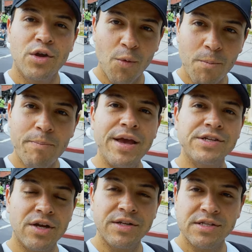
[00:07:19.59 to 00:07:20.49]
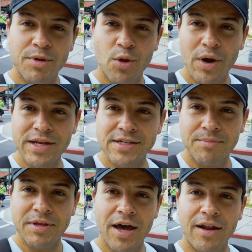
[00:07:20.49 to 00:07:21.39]
you know, based on some of the wait
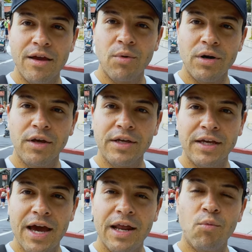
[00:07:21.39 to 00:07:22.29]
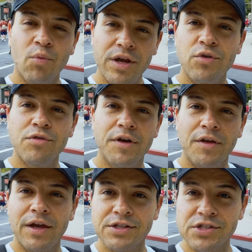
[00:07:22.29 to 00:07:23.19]
time data that we're looking at, we do
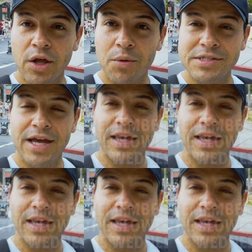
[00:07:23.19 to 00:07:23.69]
feel like the slowest